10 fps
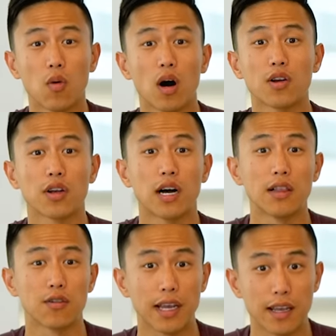
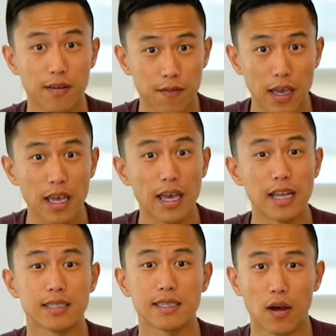watercoloring cafe
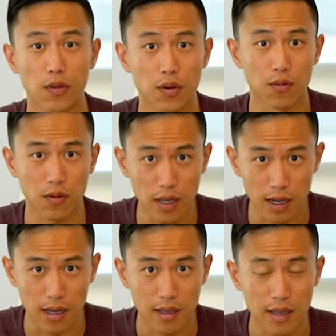in South
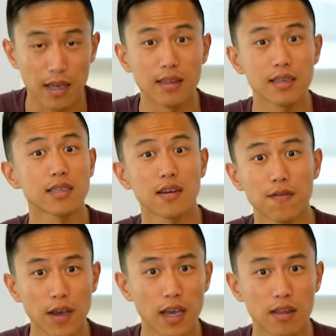Korea. In this
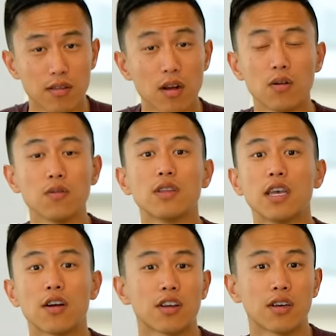cafe, not
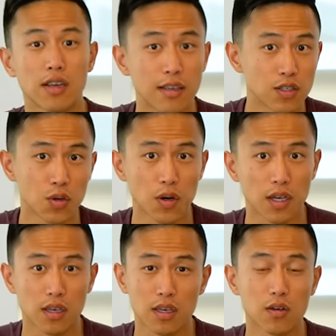only are you going to enjoy
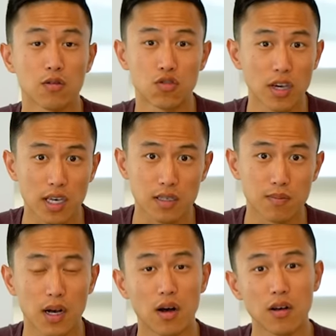cute drinks,
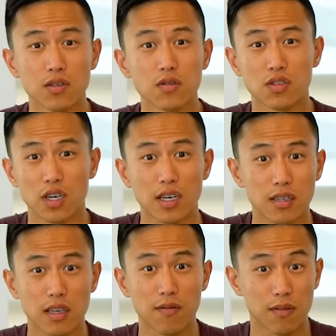but also
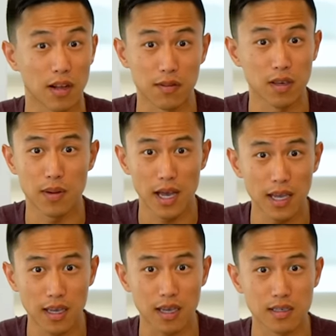jiggly fluffy
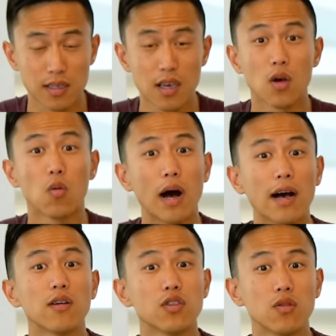pancakes
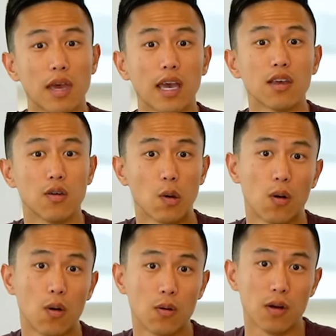while you make your
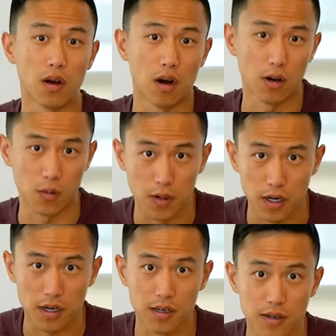own
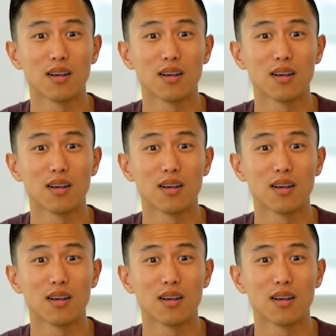artwork.